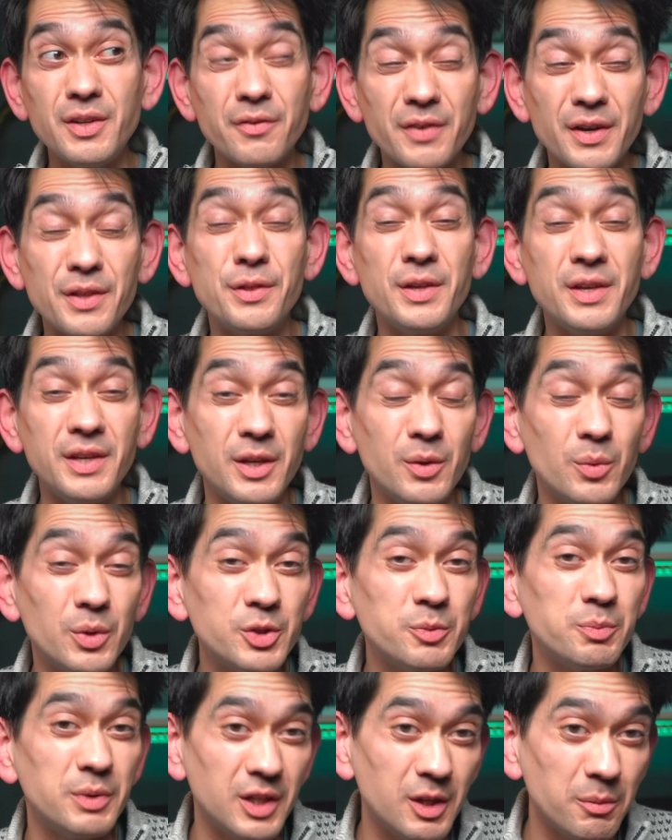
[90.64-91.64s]
if I think he
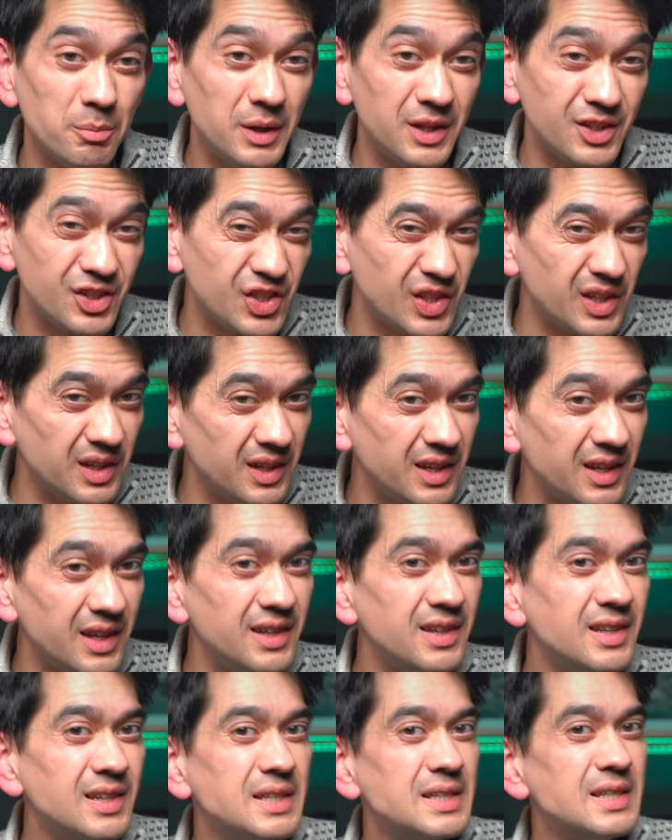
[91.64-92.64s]
was being a bit
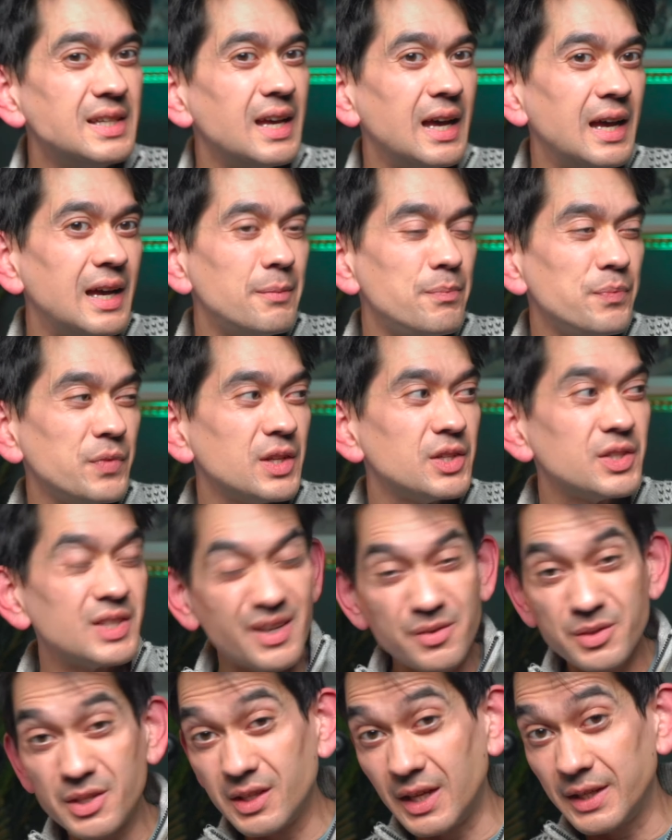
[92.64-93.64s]
cheeky,
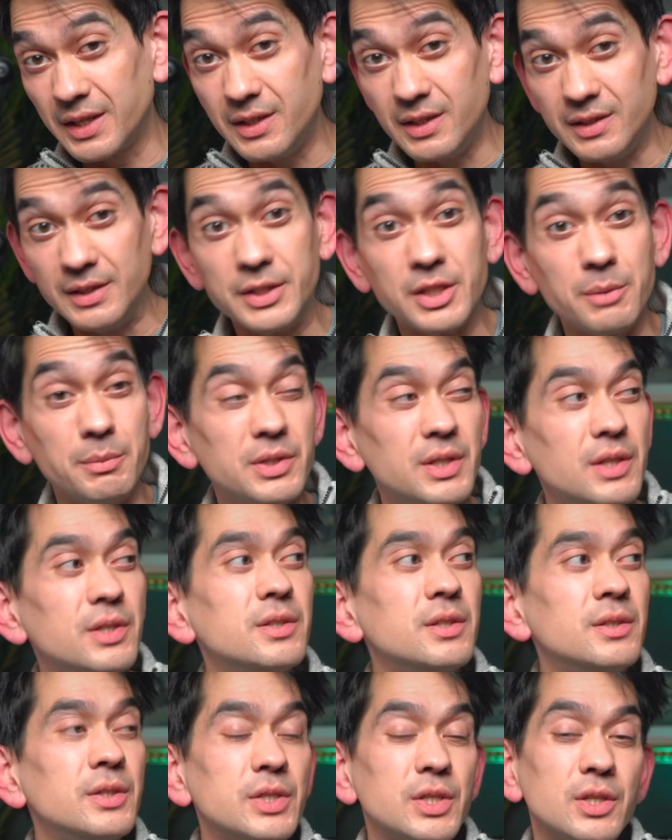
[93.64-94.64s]
sounded like he needed some
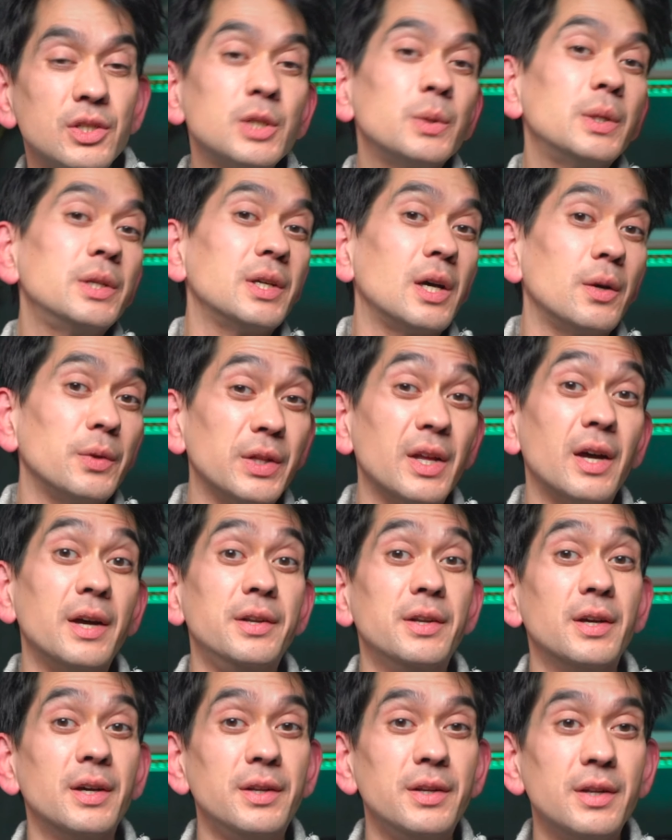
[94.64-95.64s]
assistance, so I dialed
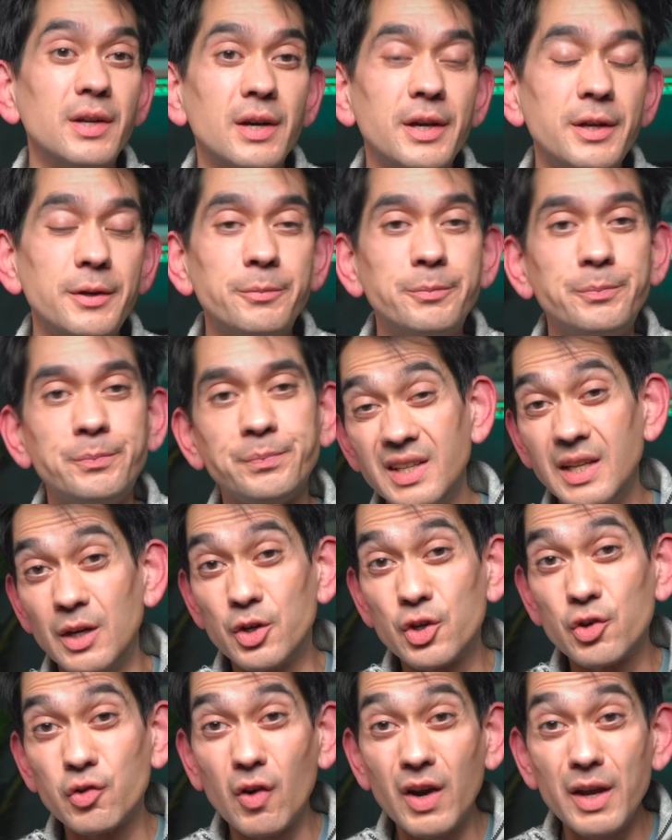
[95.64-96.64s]
999. Now,
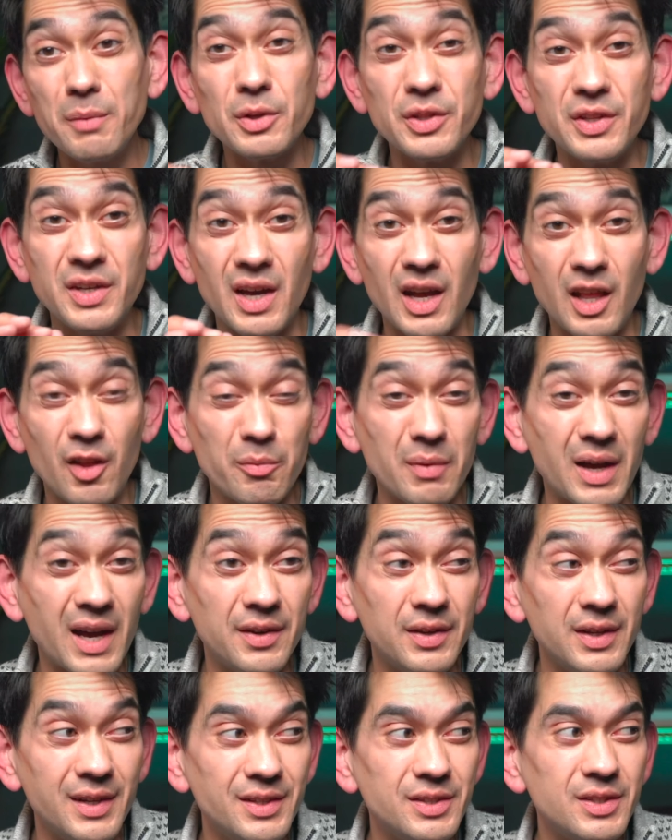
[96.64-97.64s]
crime on the Isle of
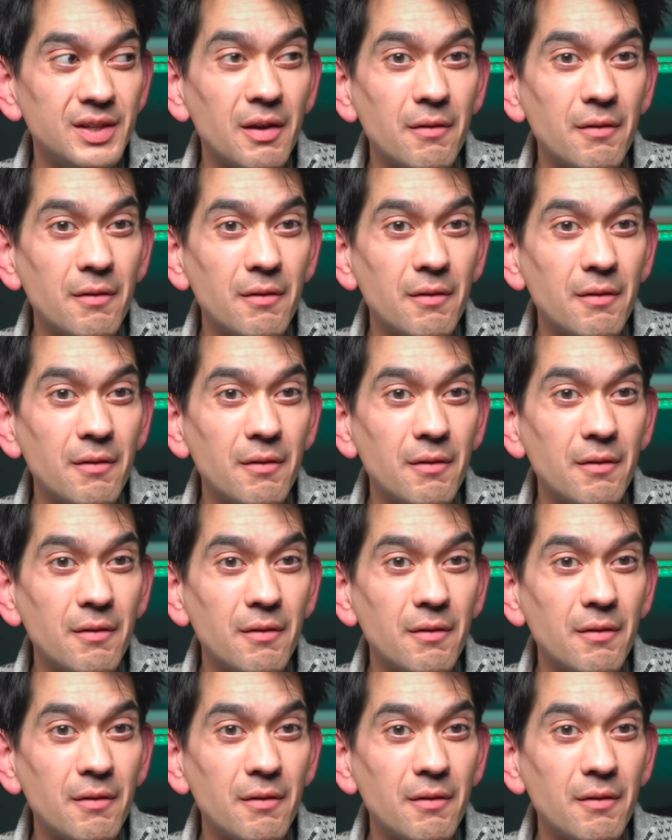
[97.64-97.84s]
Man is